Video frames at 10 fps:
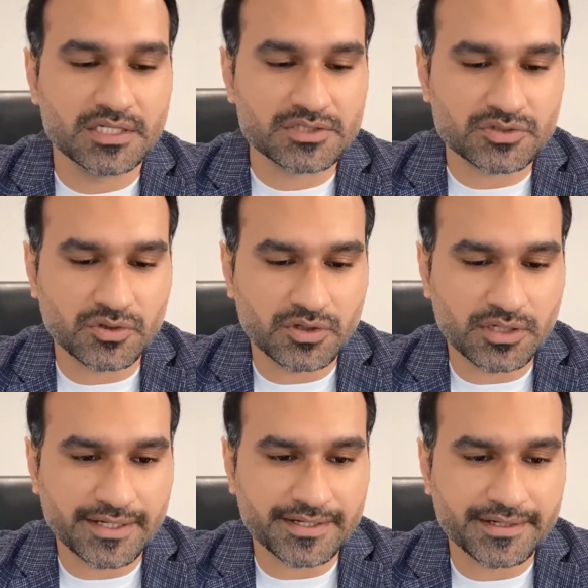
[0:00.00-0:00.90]

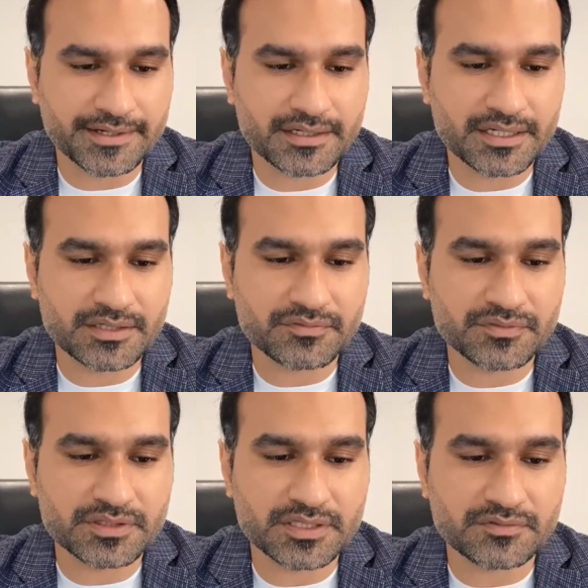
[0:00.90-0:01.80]
So
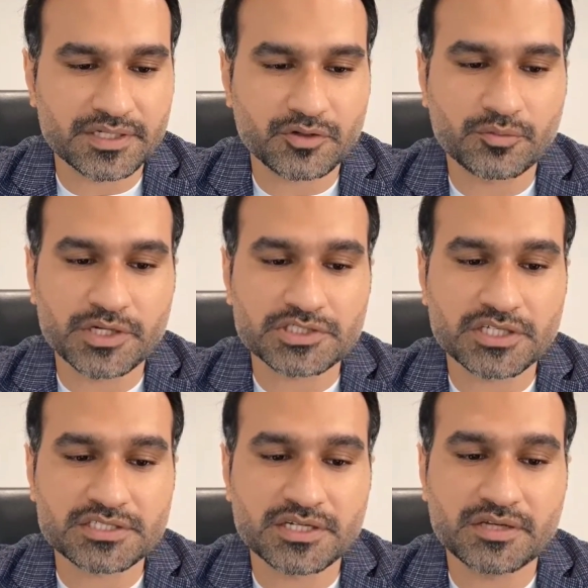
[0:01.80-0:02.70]
if an
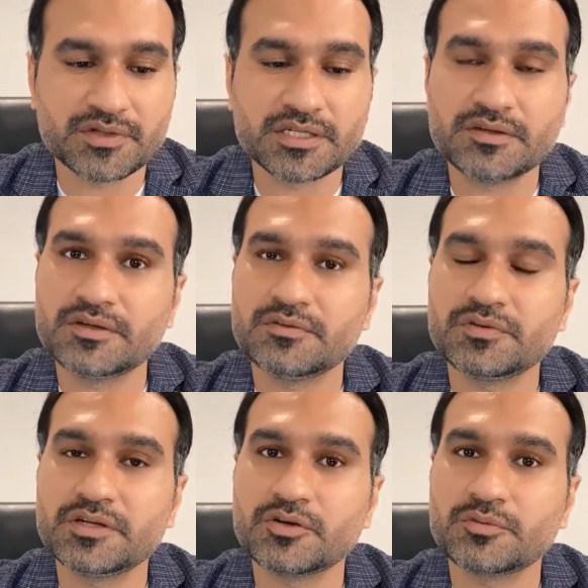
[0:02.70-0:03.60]
occupation is even
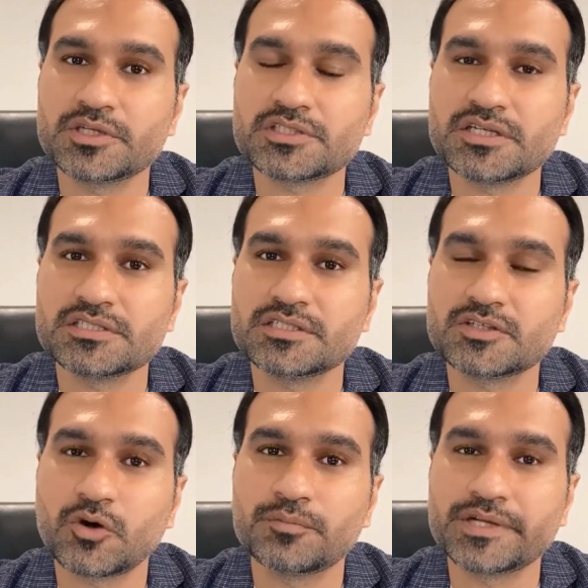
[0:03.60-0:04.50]
if an occupation is in the
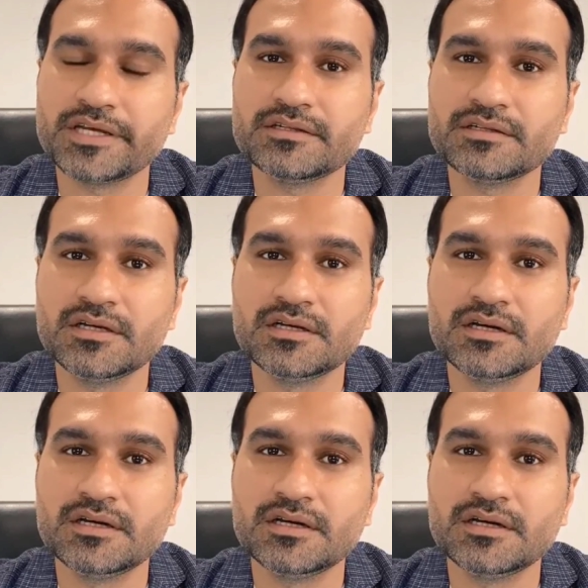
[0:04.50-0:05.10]
top 10